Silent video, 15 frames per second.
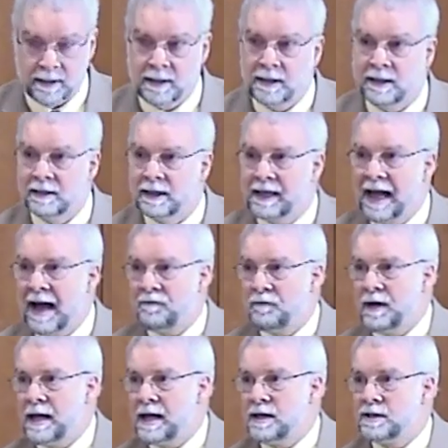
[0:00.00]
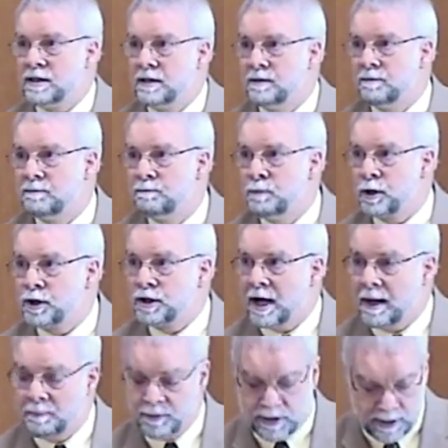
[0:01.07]
And the cafes and
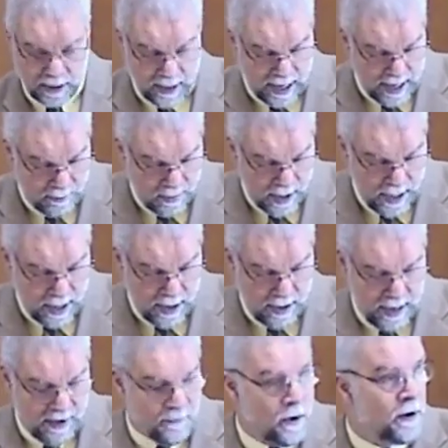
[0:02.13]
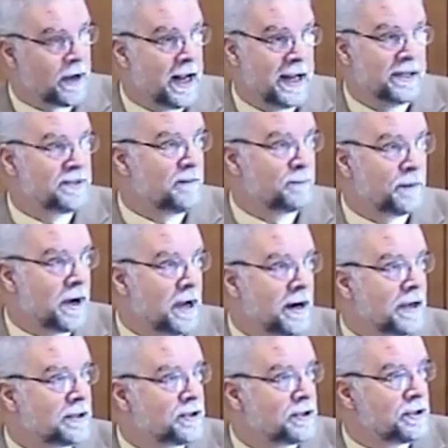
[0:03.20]
bookshops in the lobby have all kinds of
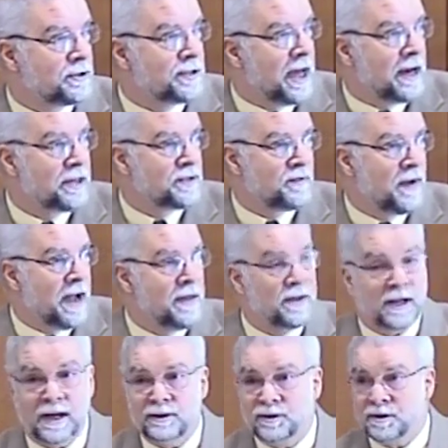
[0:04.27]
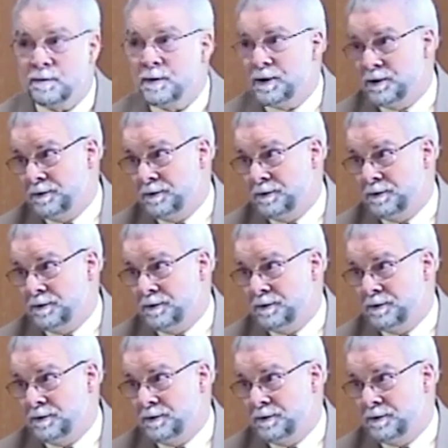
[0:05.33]
products to satisfy the customer.